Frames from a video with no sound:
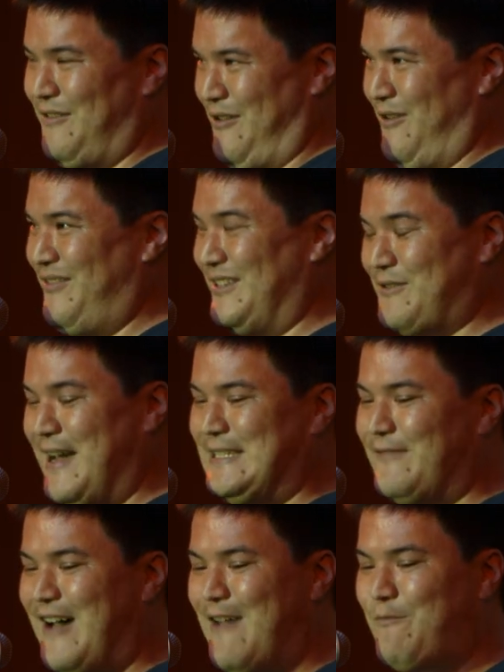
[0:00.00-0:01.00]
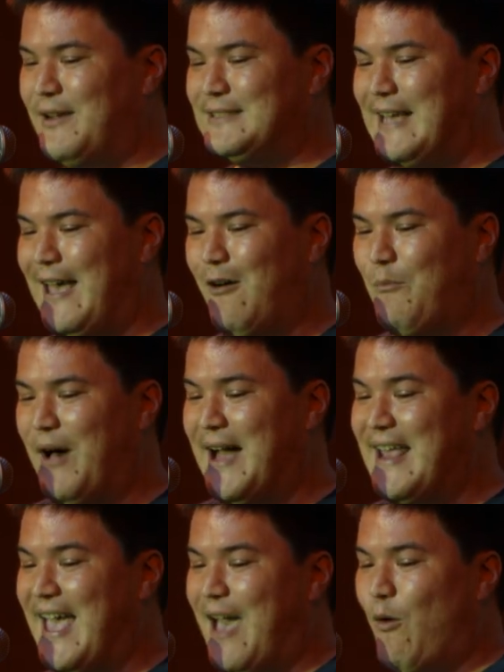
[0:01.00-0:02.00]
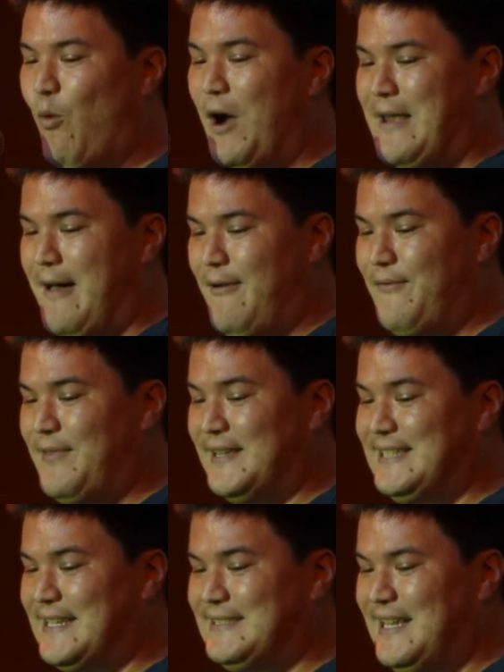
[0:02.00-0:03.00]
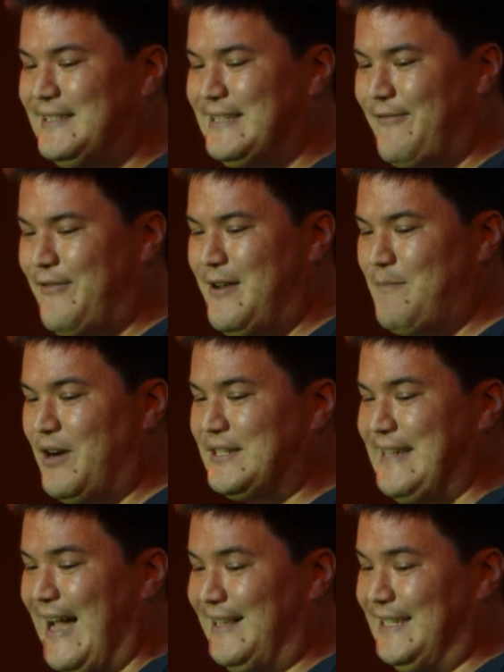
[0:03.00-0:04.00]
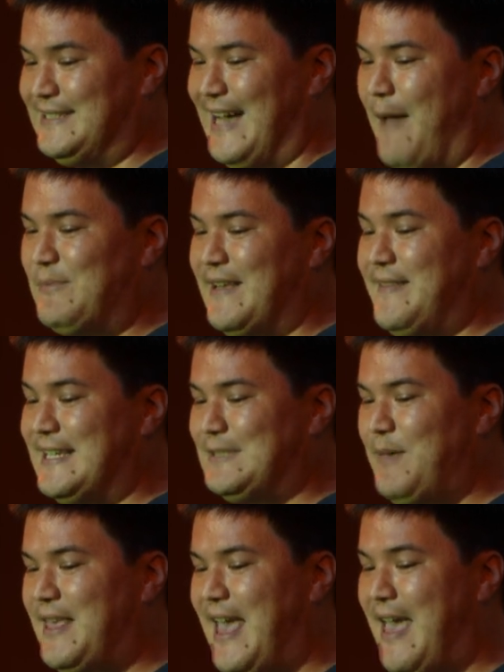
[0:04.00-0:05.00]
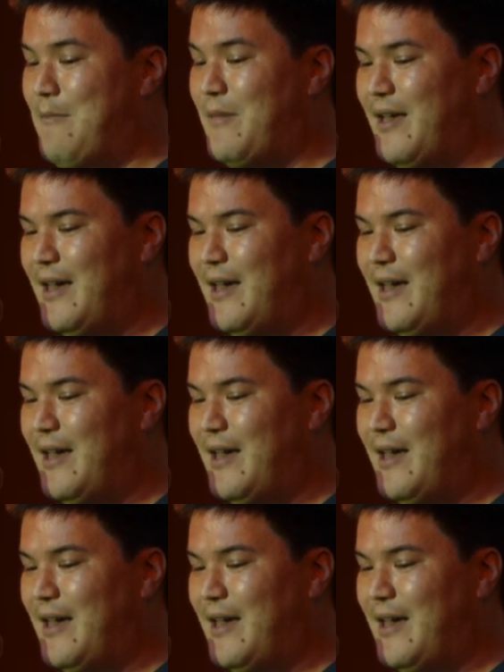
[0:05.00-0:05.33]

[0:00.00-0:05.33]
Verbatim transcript: you know, this crazy five-point scale, but one of the 16 different personality types. And this became,